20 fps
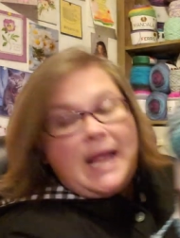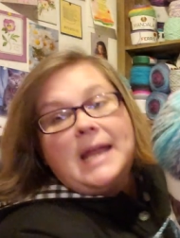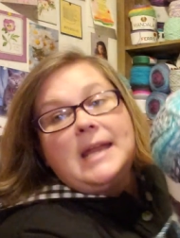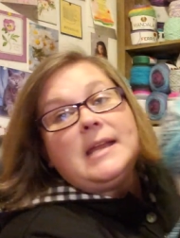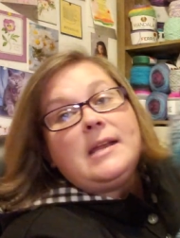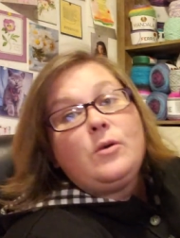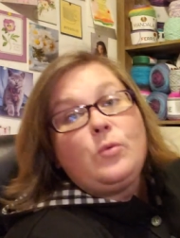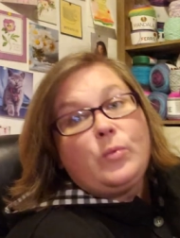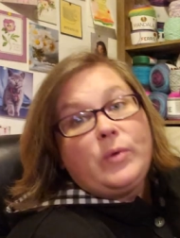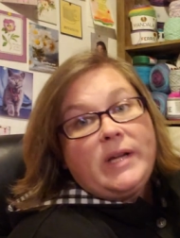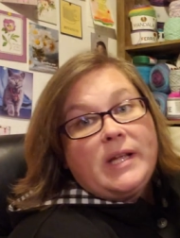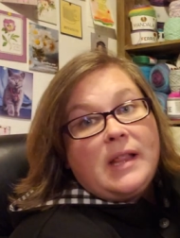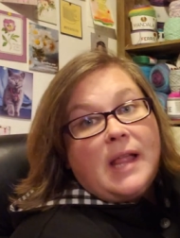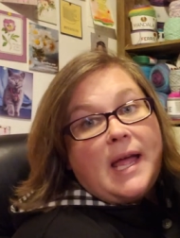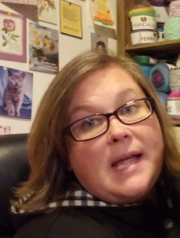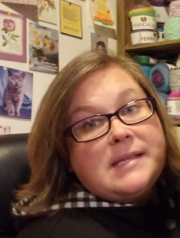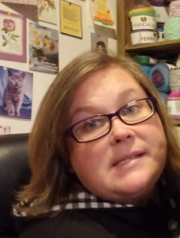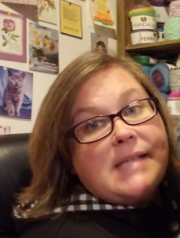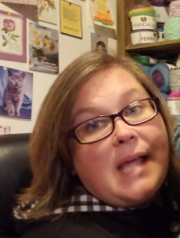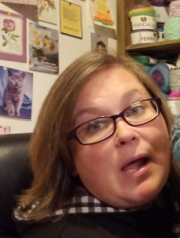I didn't
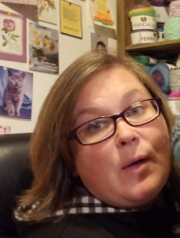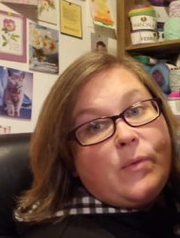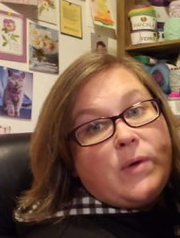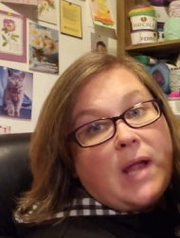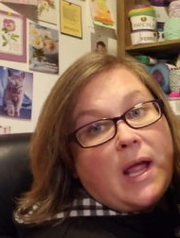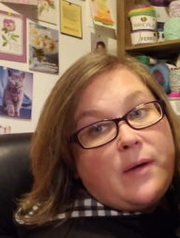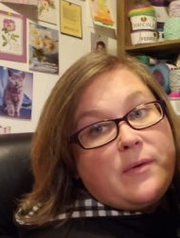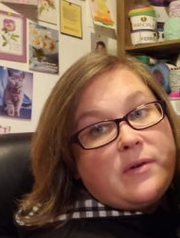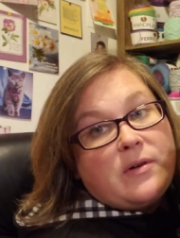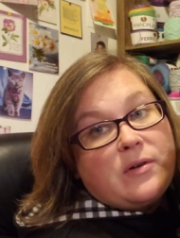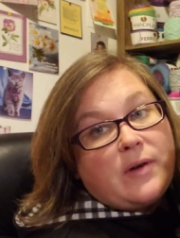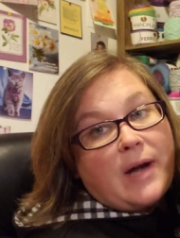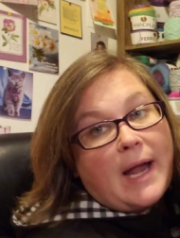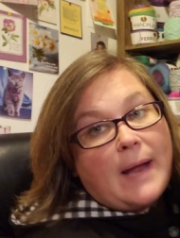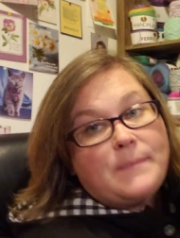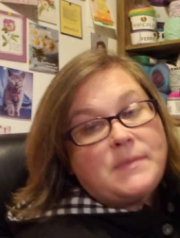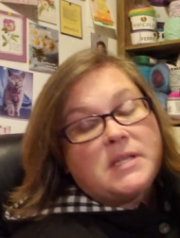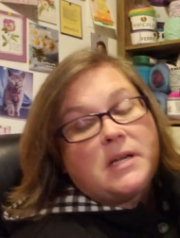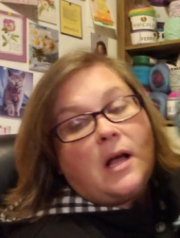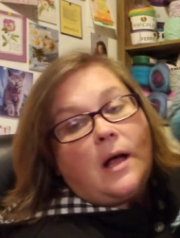realize that when I
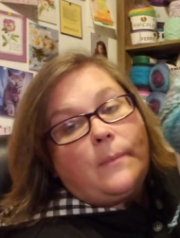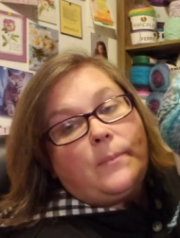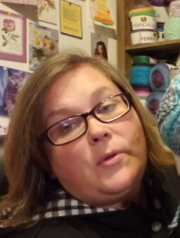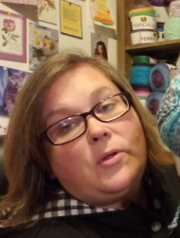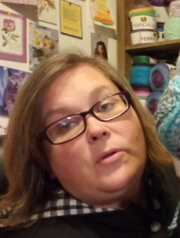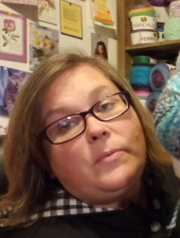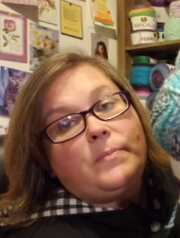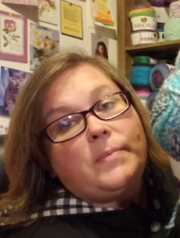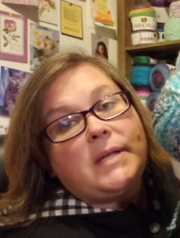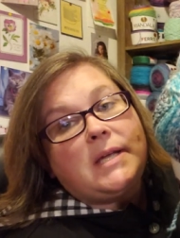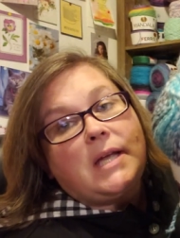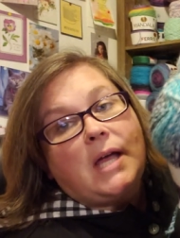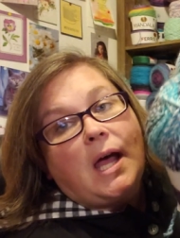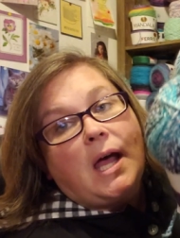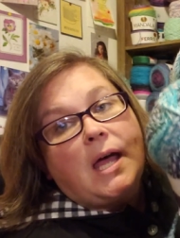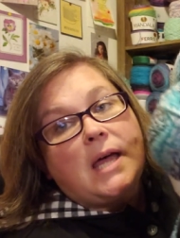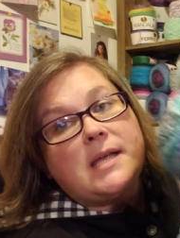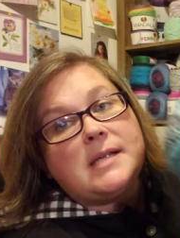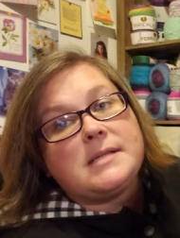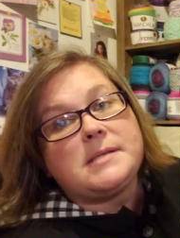grabbed a couple
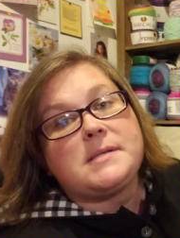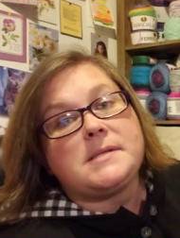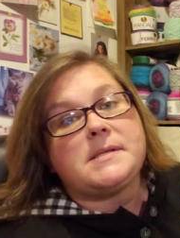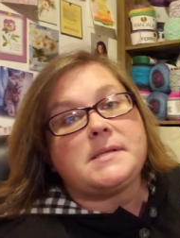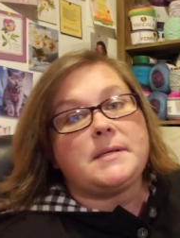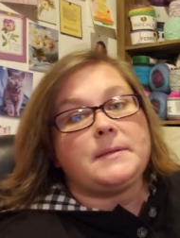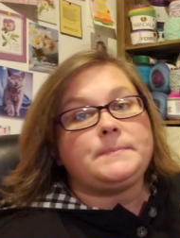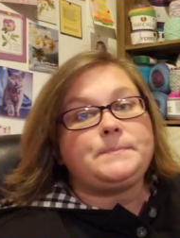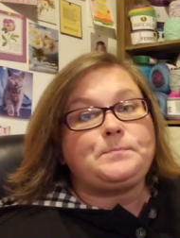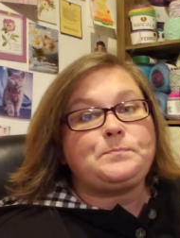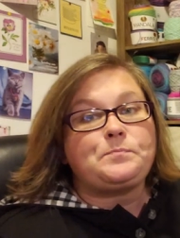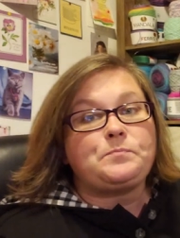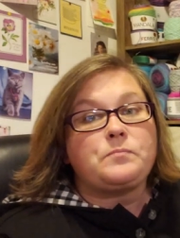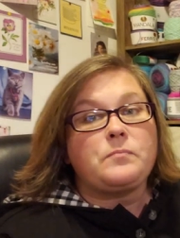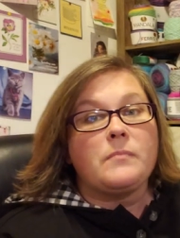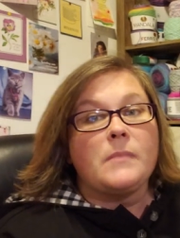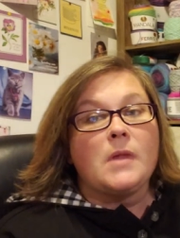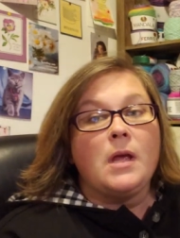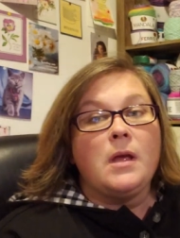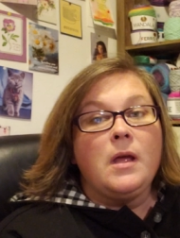
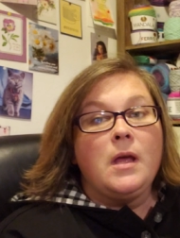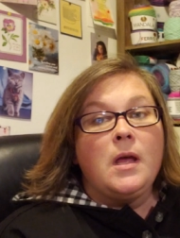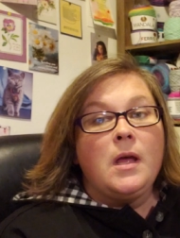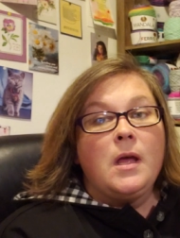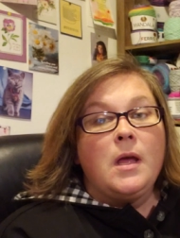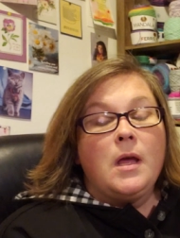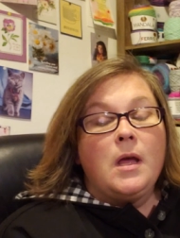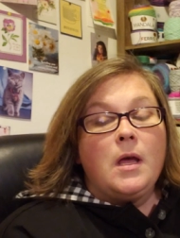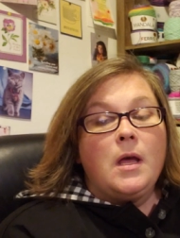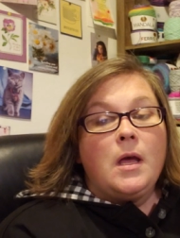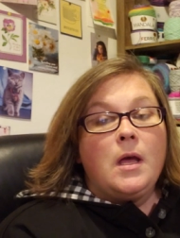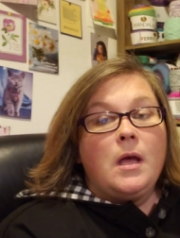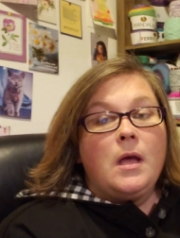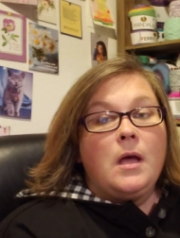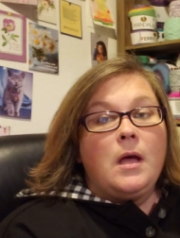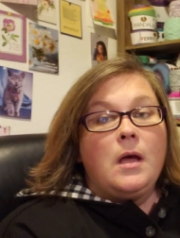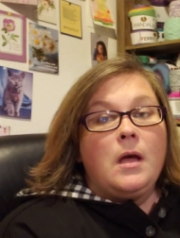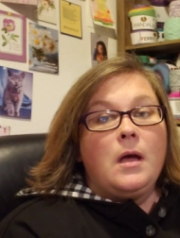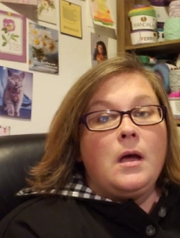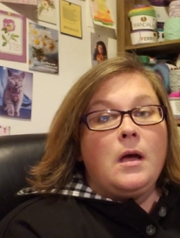because
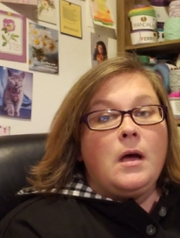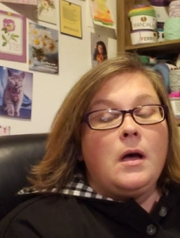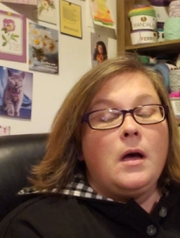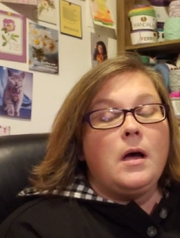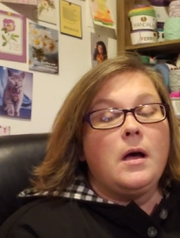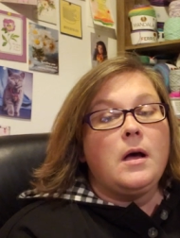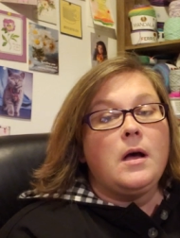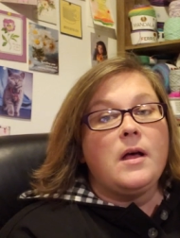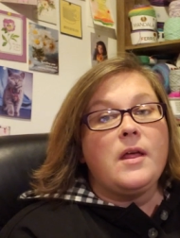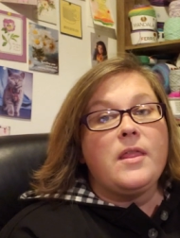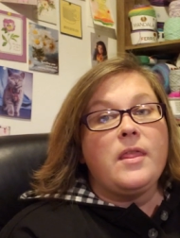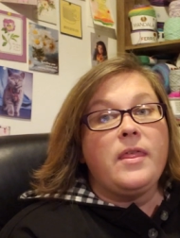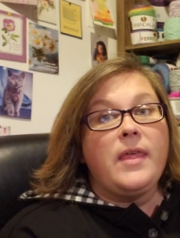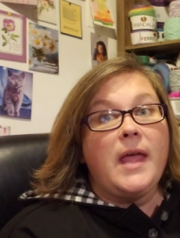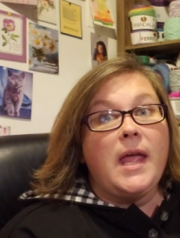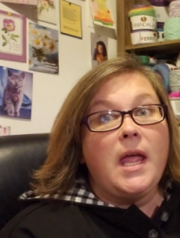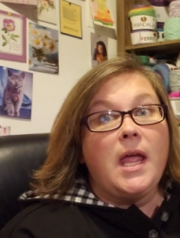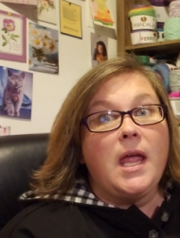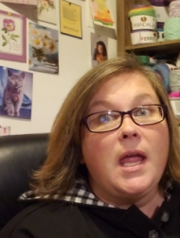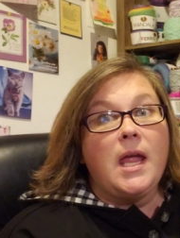
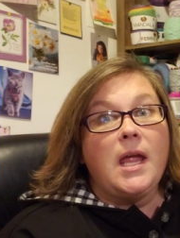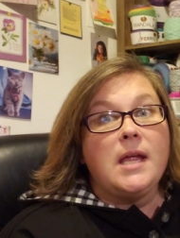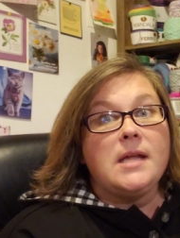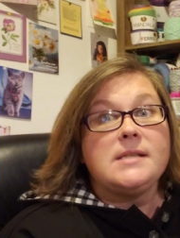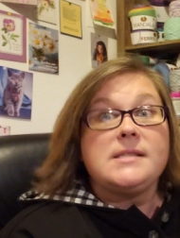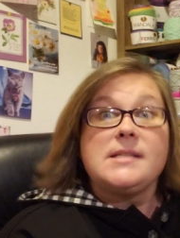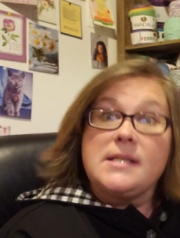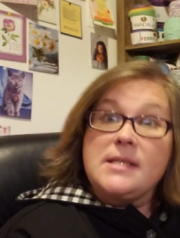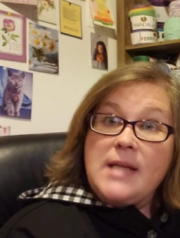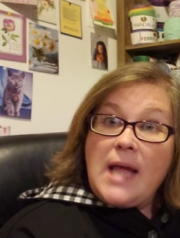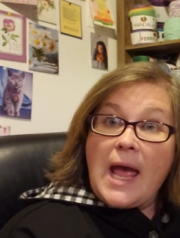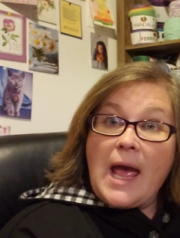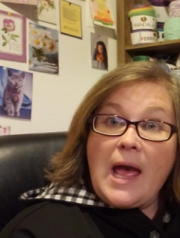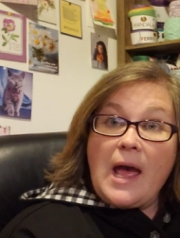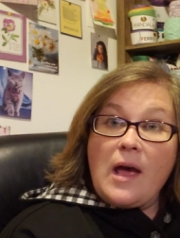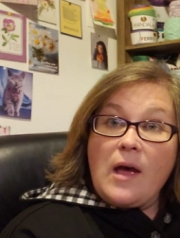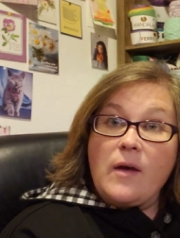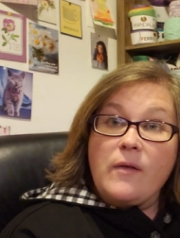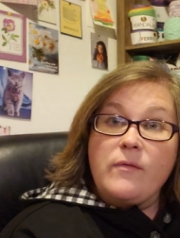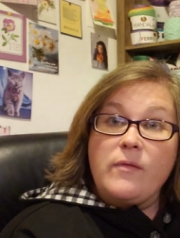they didn't
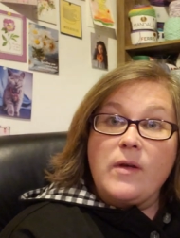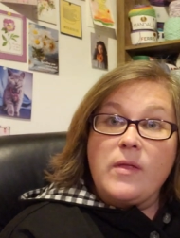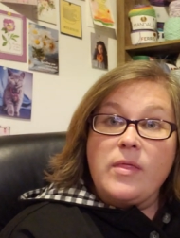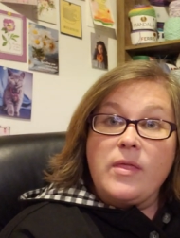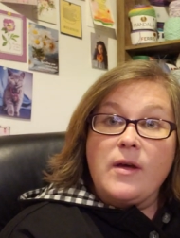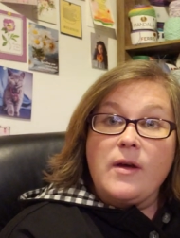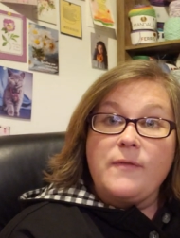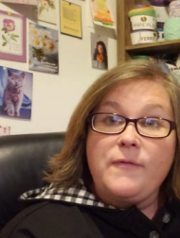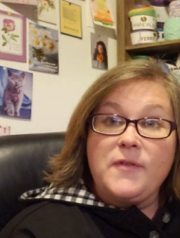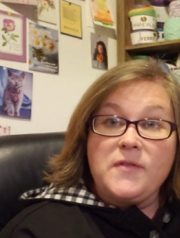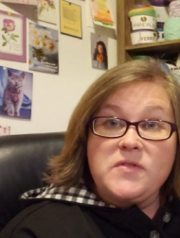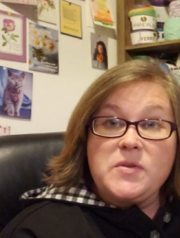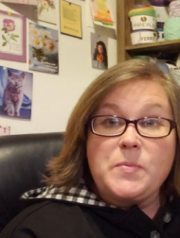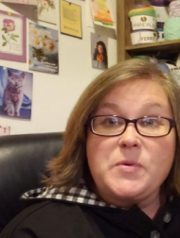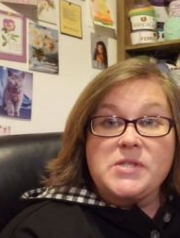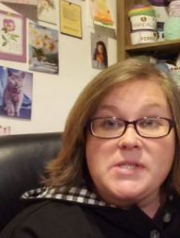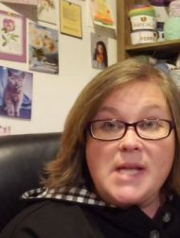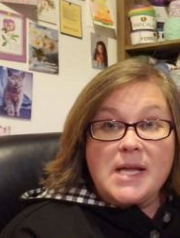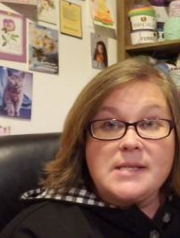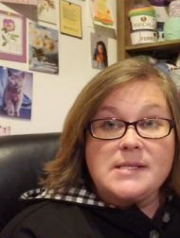have the
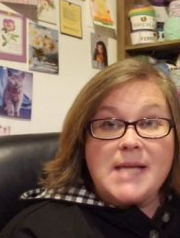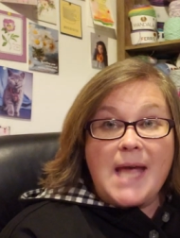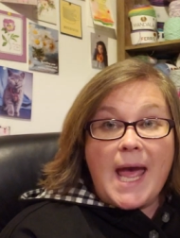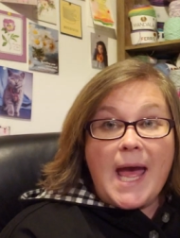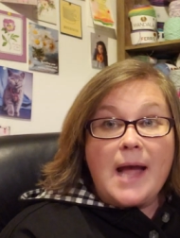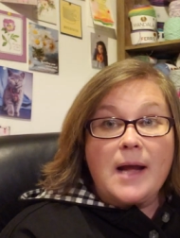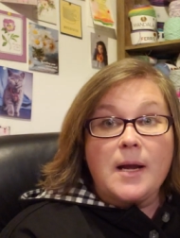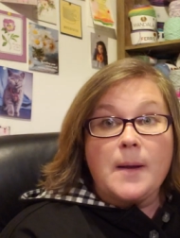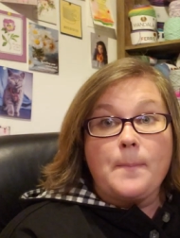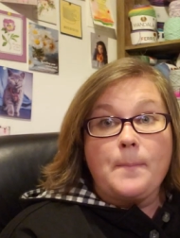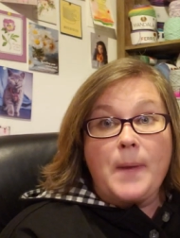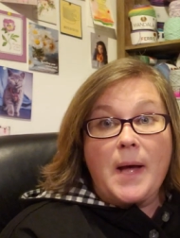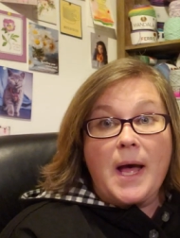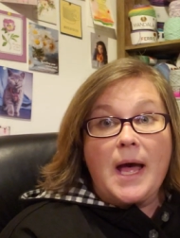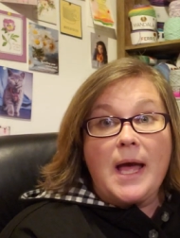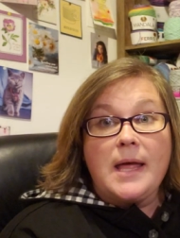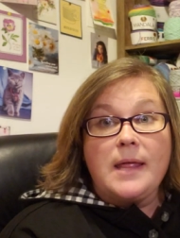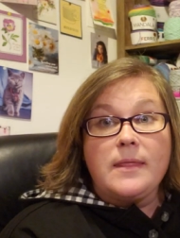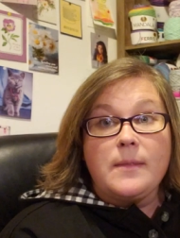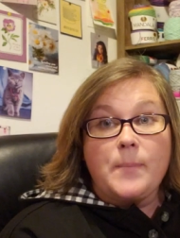50% tag
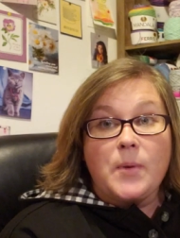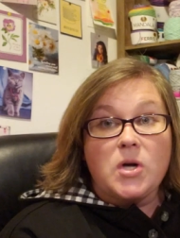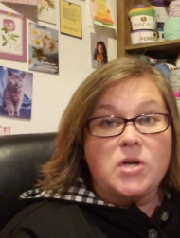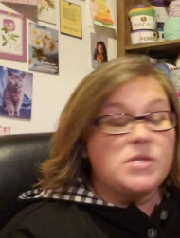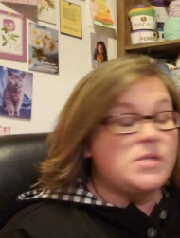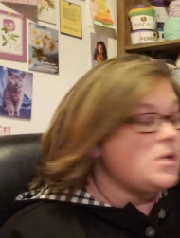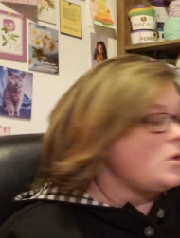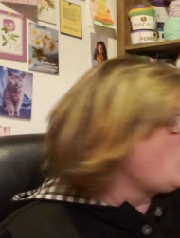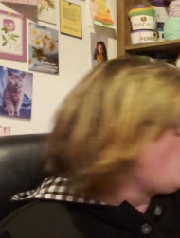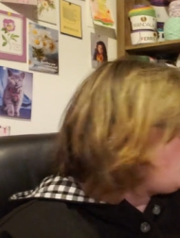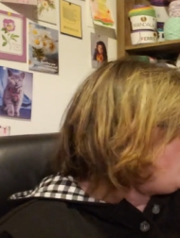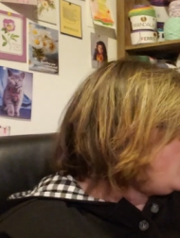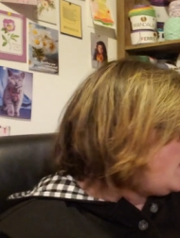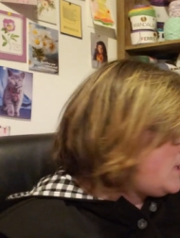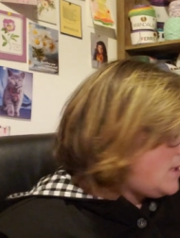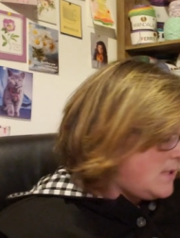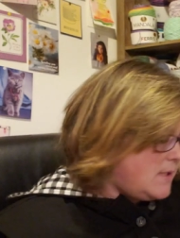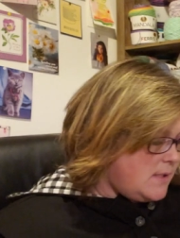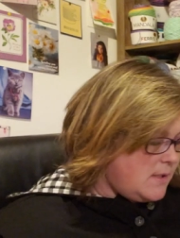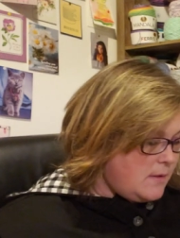by the
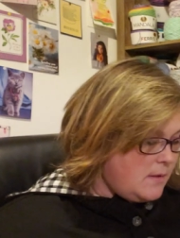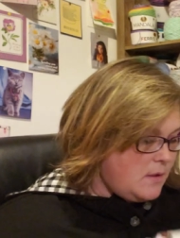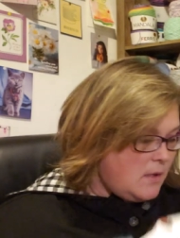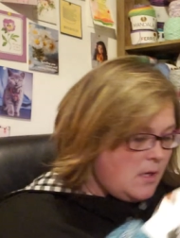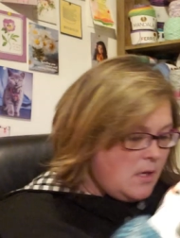Barcelonas.